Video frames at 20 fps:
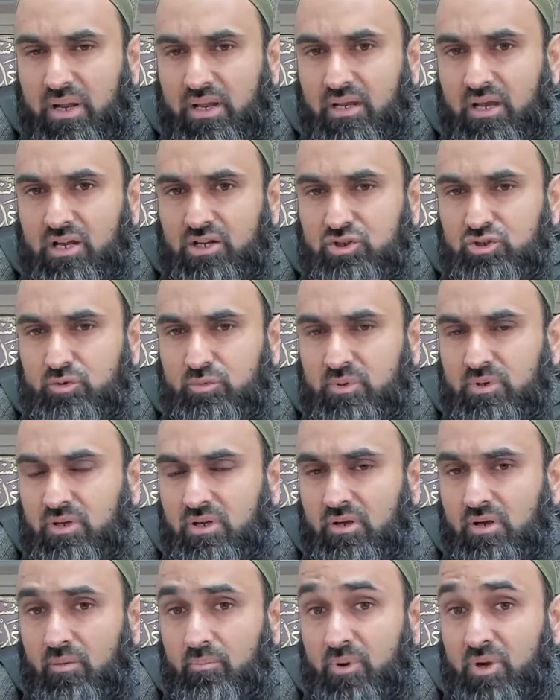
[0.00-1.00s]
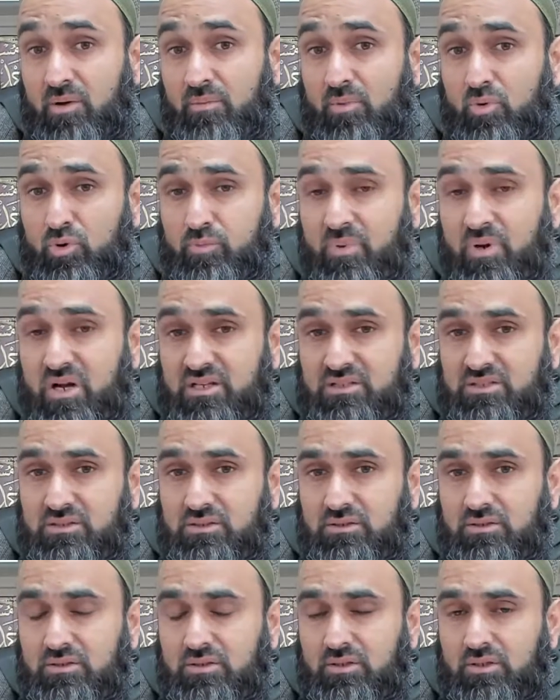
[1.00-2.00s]
I need to become a good person.
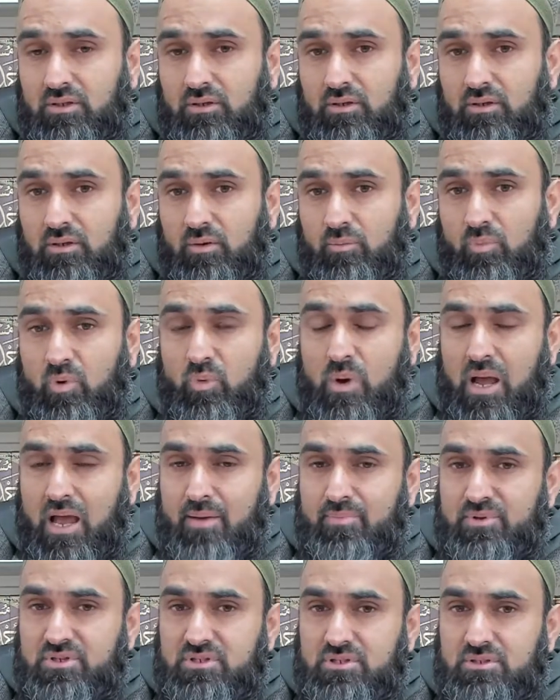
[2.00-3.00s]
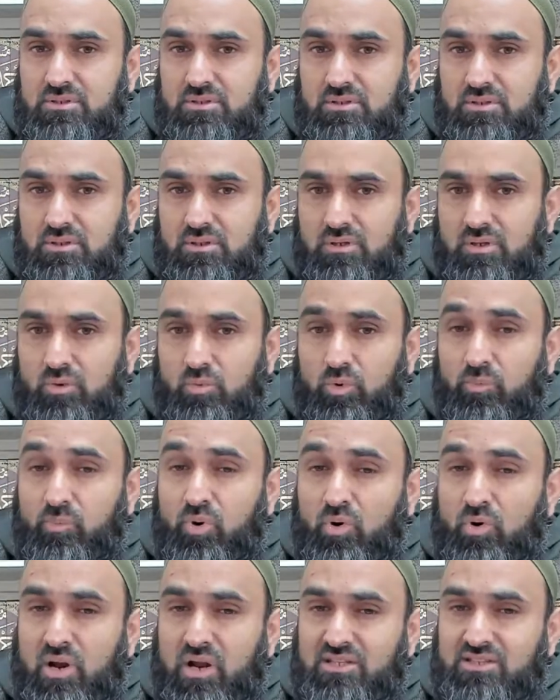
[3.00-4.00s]
But what happens? We
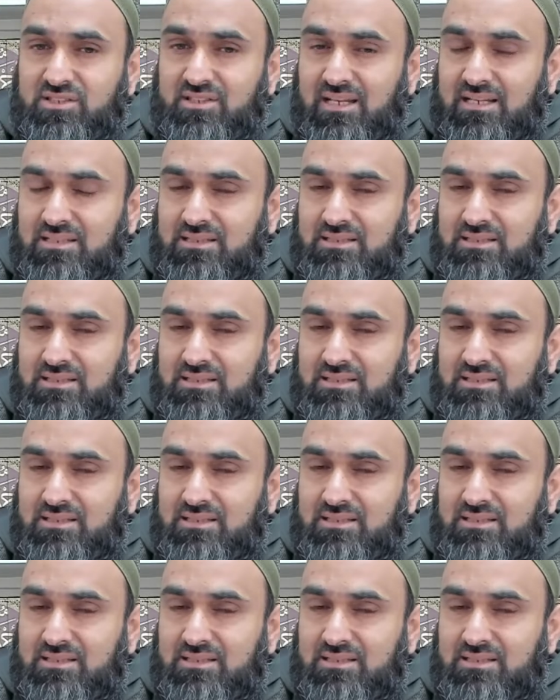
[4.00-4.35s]
procrastinate.